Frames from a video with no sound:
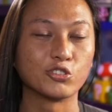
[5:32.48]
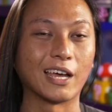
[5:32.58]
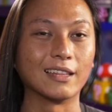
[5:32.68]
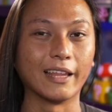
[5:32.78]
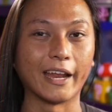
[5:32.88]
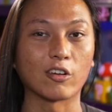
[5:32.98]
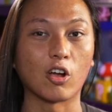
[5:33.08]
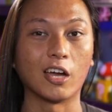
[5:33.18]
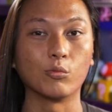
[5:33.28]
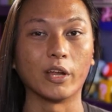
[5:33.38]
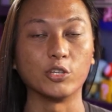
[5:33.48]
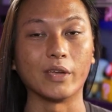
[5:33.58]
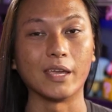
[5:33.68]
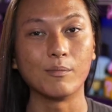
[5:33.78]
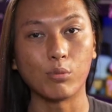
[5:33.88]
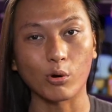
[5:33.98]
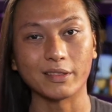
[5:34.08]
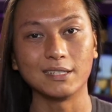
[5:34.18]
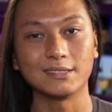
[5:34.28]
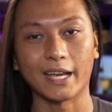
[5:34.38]
that later on when you import
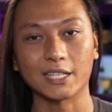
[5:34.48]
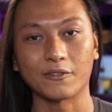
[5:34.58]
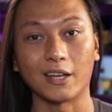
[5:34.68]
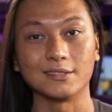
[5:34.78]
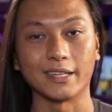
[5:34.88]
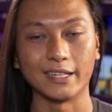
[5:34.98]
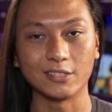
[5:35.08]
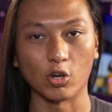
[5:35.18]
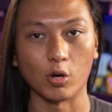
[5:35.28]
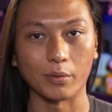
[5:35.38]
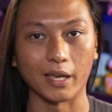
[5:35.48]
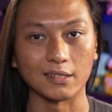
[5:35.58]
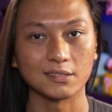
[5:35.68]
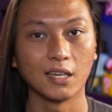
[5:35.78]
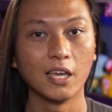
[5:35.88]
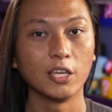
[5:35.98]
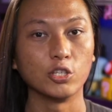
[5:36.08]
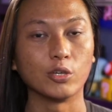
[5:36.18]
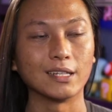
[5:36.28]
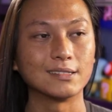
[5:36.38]
these text files into OBS,
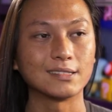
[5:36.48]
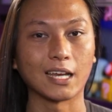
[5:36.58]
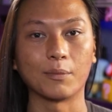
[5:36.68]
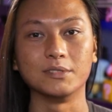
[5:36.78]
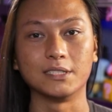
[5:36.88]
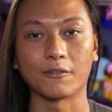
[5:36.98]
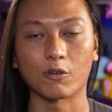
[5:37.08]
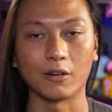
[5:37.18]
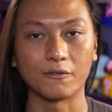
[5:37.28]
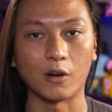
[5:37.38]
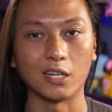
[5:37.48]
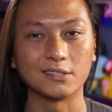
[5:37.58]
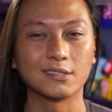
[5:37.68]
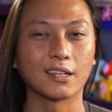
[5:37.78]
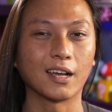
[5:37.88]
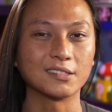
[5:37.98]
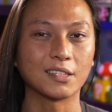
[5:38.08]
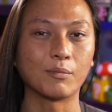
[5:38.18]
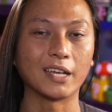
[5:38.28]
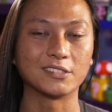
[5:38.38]
you can set up different fonts to
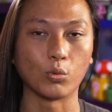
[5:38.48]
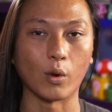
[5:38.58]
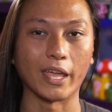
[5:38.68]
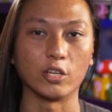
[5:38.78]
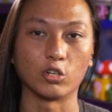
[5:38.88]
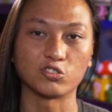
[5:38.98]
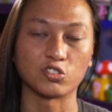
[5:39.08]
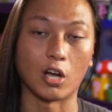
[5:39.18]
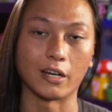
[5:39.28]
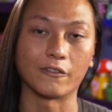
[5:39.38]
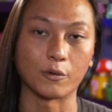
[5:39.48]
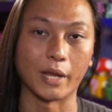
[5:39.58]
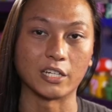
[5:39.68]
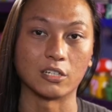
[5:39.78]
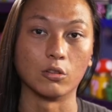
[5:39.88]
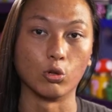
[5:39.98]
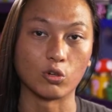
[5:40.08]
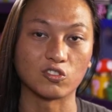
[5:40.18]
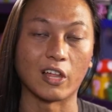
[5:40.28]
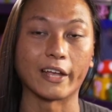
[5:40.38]
customize the way your song information
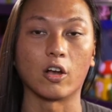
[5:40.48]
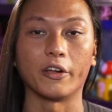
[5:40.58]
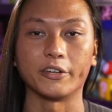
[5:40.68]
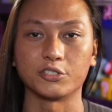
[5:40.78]
looks like on your